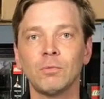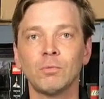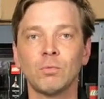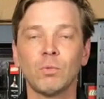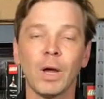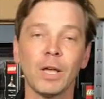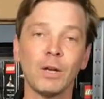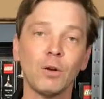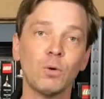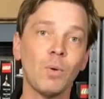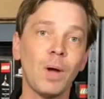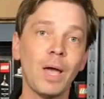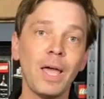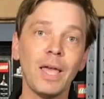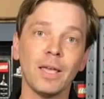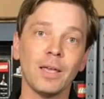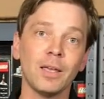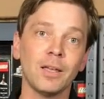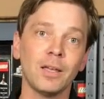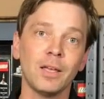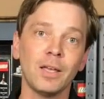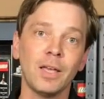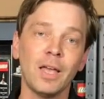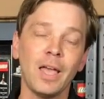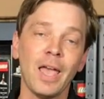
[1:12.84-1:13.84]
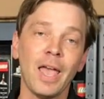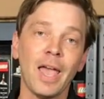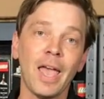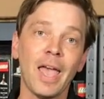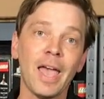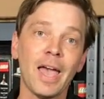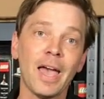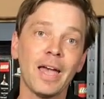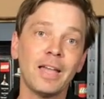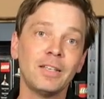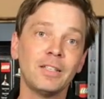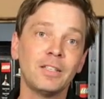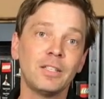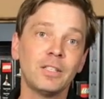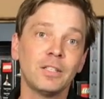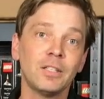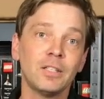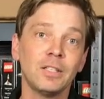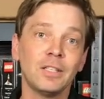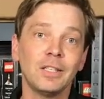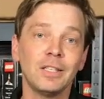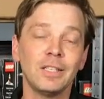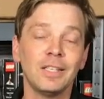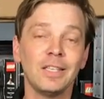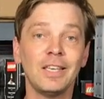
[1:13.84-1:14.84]
right away. And
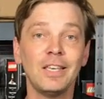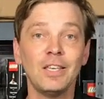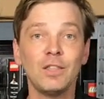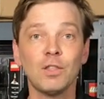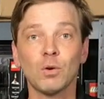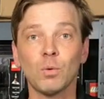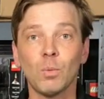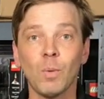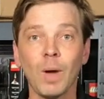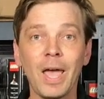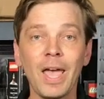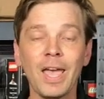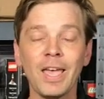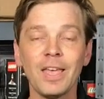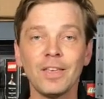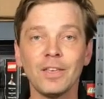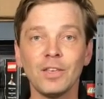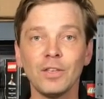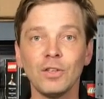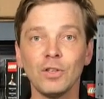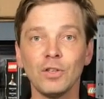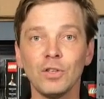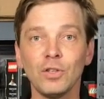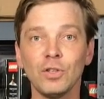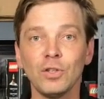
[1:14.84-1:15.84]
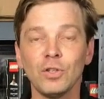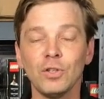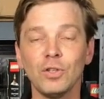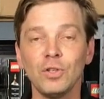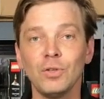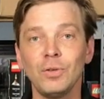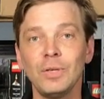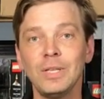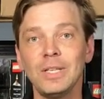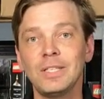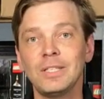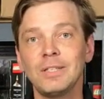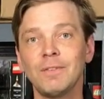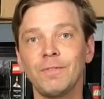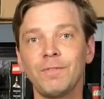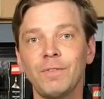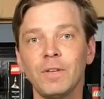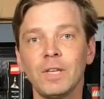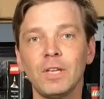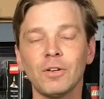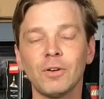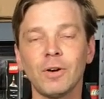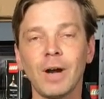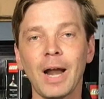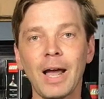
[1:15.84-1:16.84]
either way, you need to
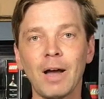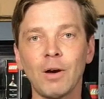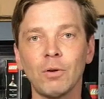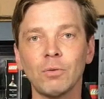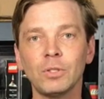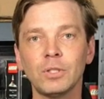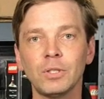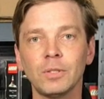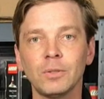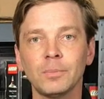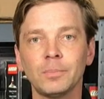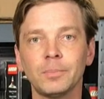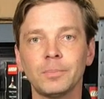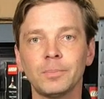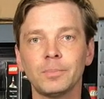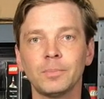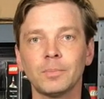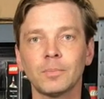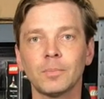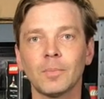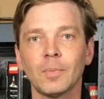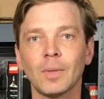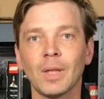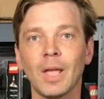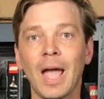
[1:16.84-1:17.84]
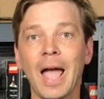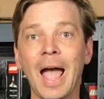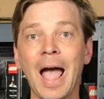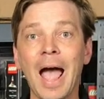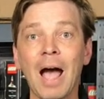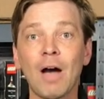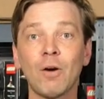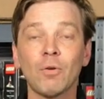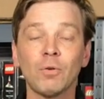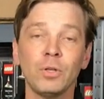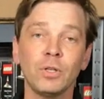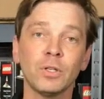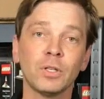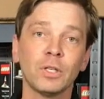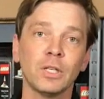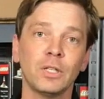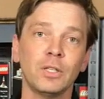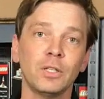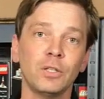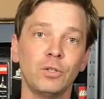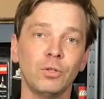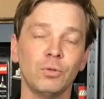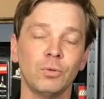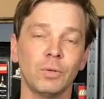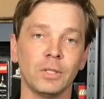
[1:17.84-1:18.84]
figure out how you're
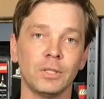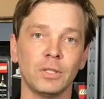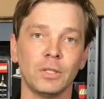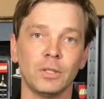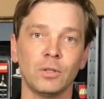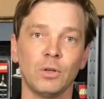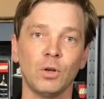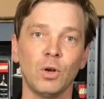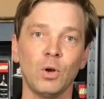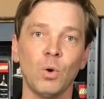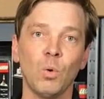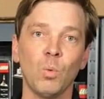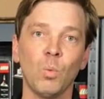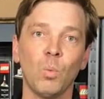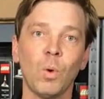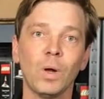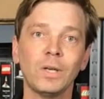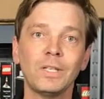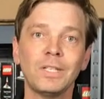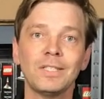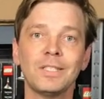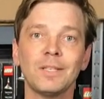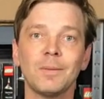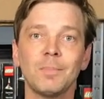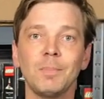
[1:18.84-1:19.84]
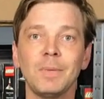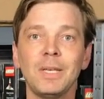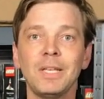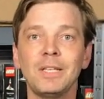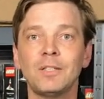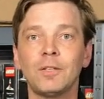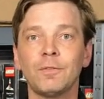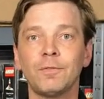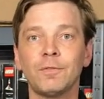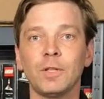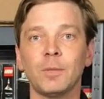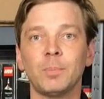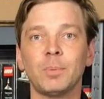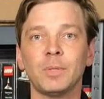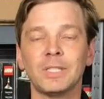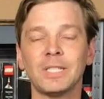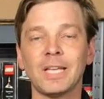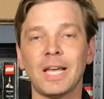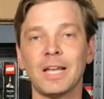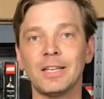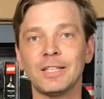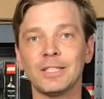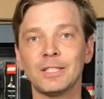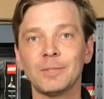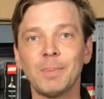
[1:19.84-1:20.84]
going to do it. What does it mean to flip a
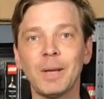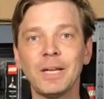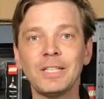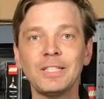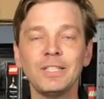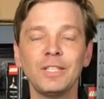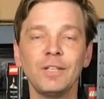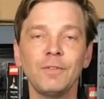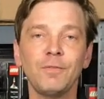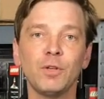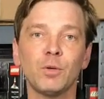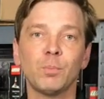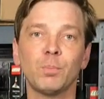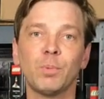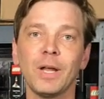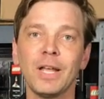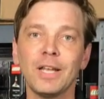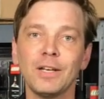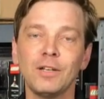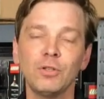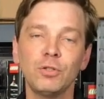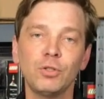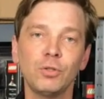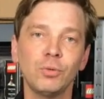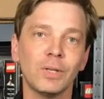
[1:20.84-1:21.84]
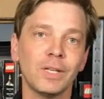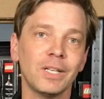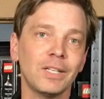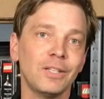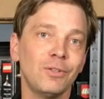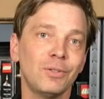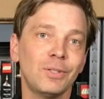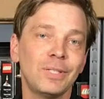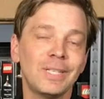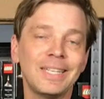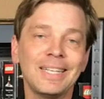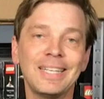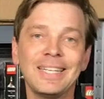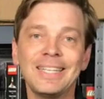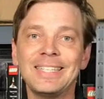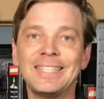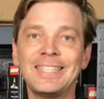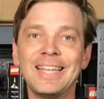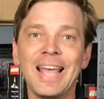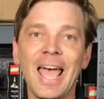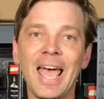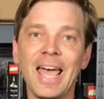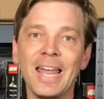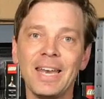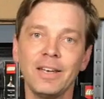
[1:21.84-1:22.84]
set, especially if you're brand new to it and you didn't
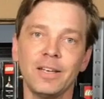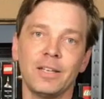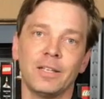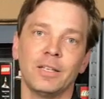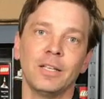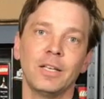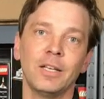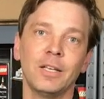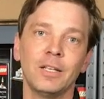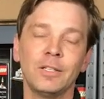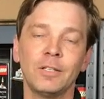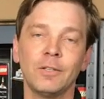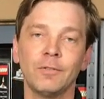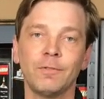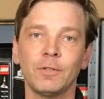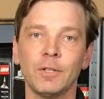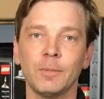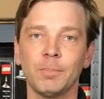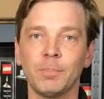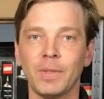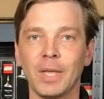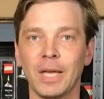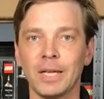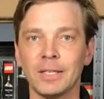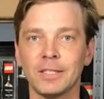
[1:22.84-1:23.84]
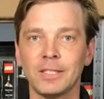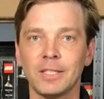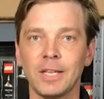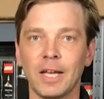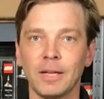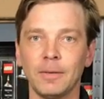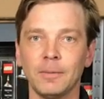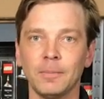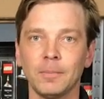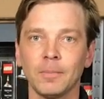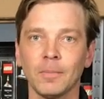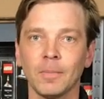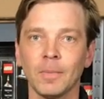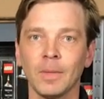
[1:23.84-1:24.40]
intend to flip that set?